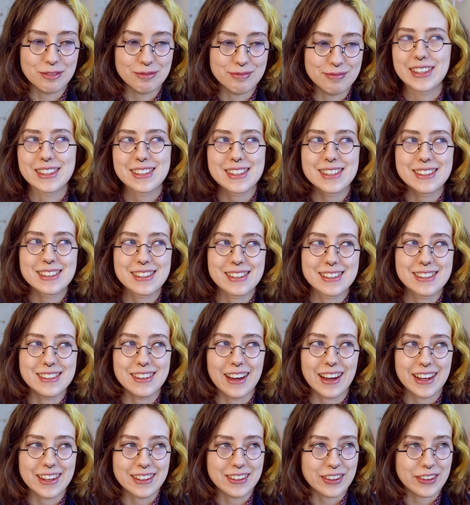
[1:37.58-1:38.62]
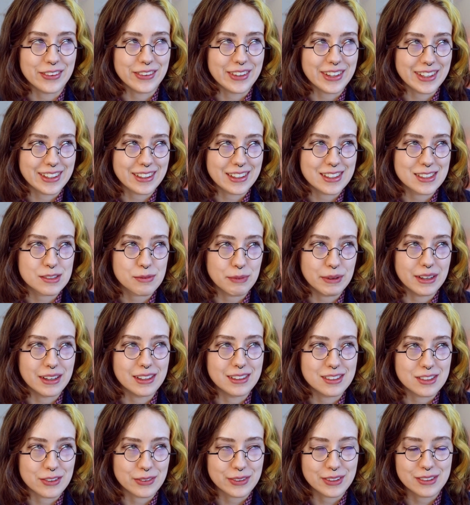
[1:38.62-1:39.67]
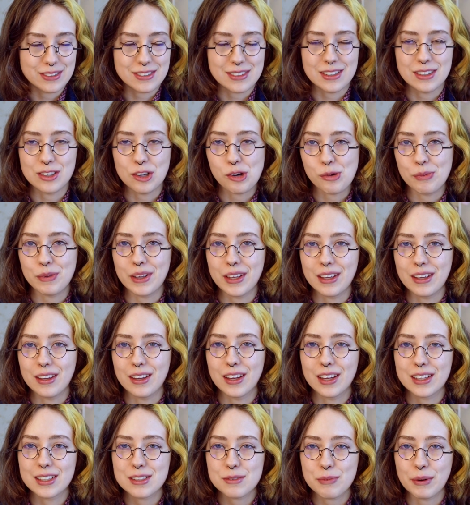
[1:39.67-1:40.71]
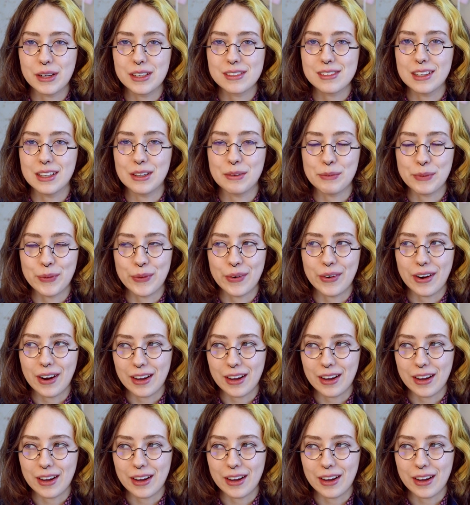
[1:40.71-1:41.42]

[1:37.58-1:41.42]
This is a side note, I guess, but I don't use Adobe Express anymore.